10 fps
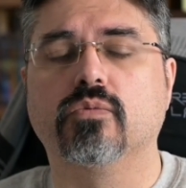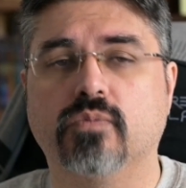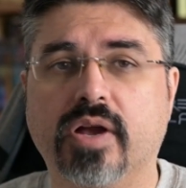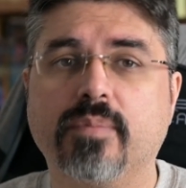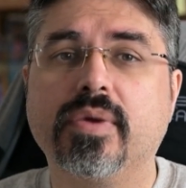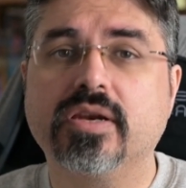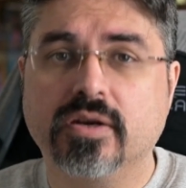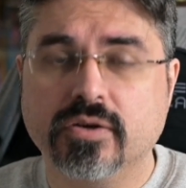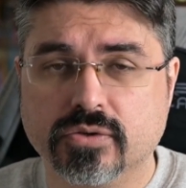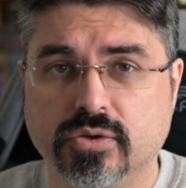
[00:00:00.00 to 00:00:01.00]
Recommend it
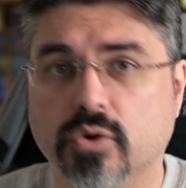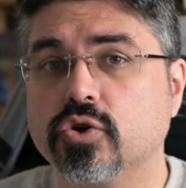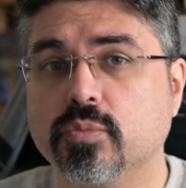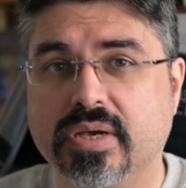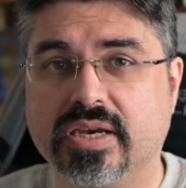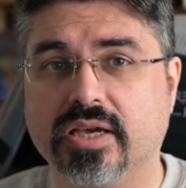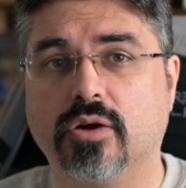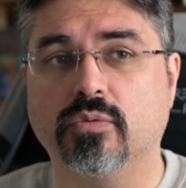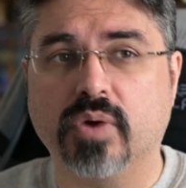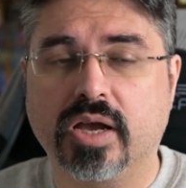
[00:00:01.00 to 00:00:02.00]
on your social media.
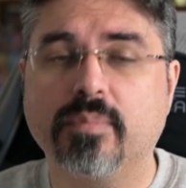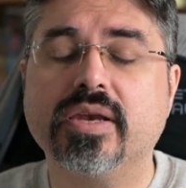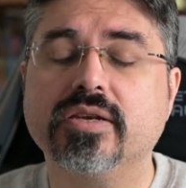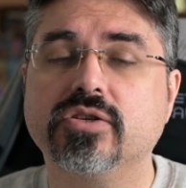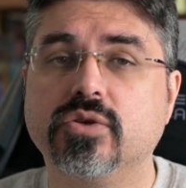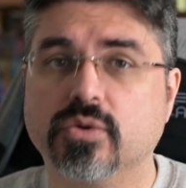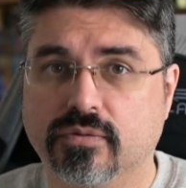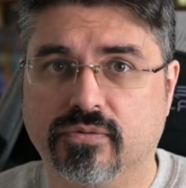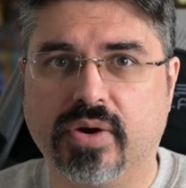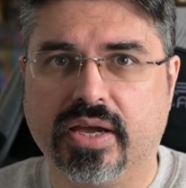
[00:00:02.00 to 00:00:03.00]
Recommend it to your
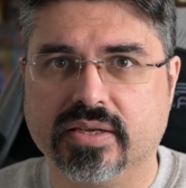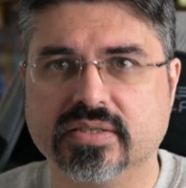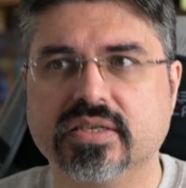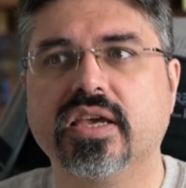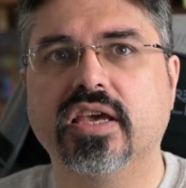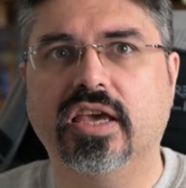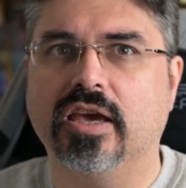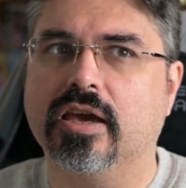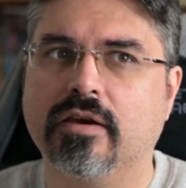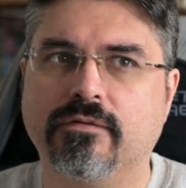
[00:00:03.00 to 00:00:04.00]
friends.
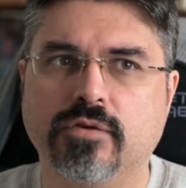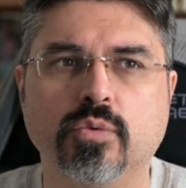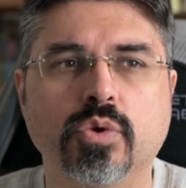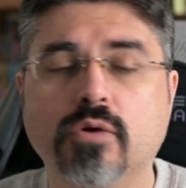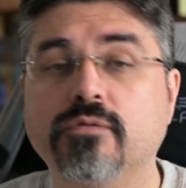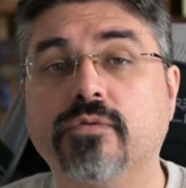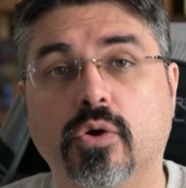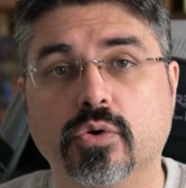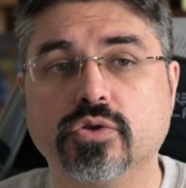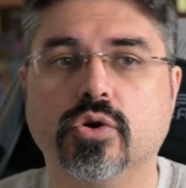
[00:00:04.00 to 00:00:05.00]
If you know
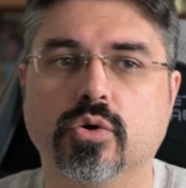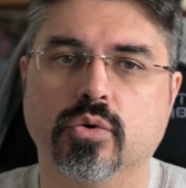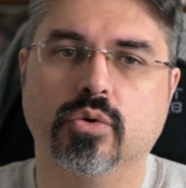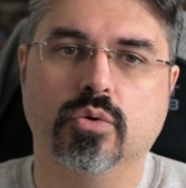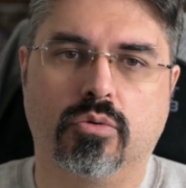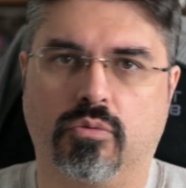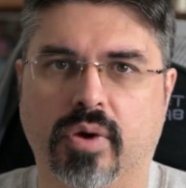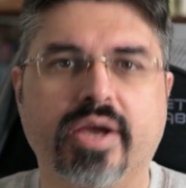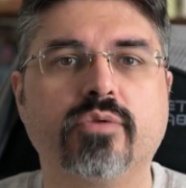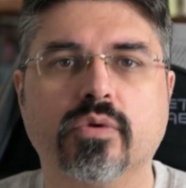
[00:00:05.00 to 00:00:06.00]
folks who
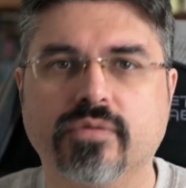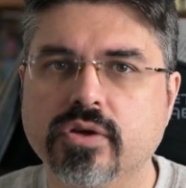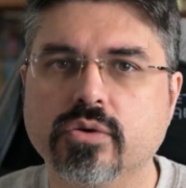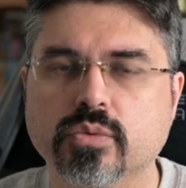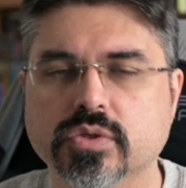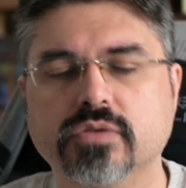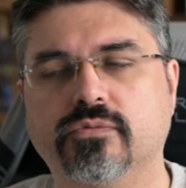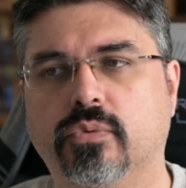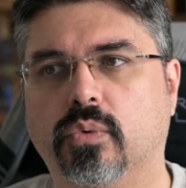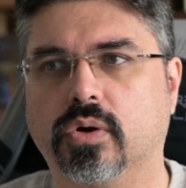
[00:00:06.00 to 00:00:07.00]
write reviews
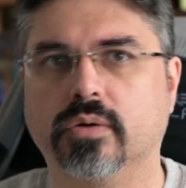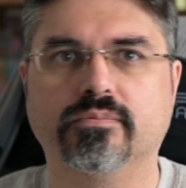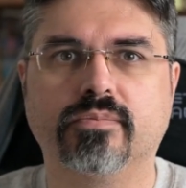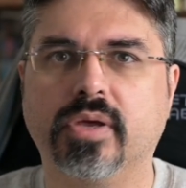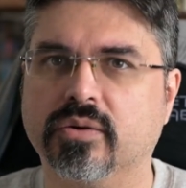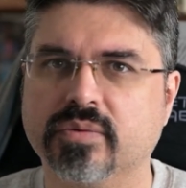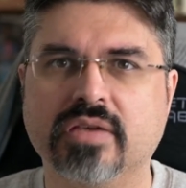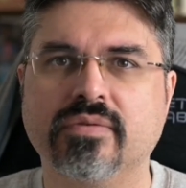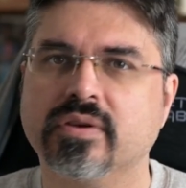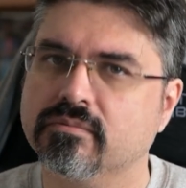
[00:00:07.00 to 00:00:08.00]
for,
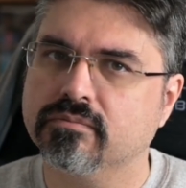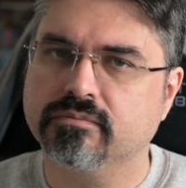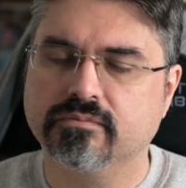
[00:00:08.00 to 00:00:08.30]
even